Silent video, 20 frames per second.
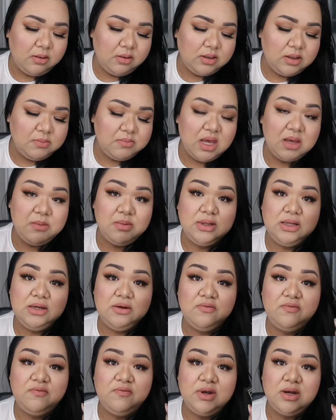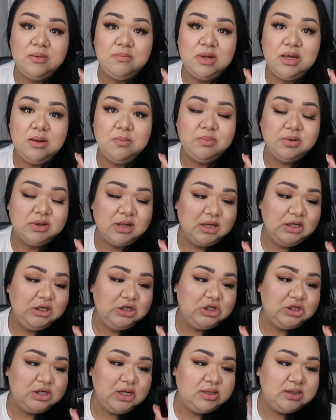Maybelline Fit Me
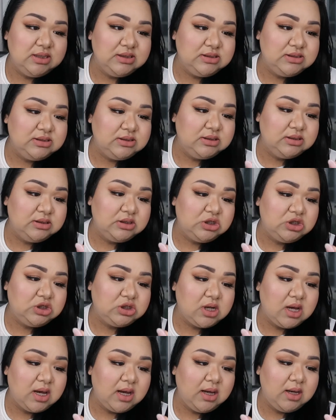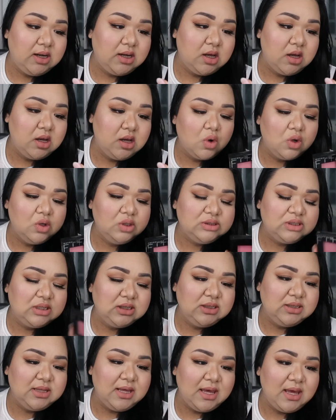blush, and this is in the shade Rose
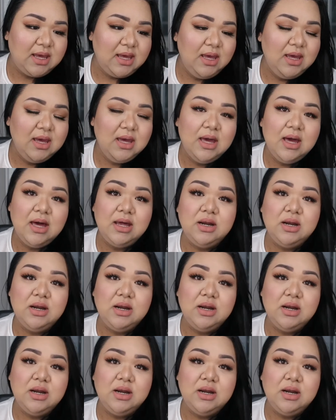Claire.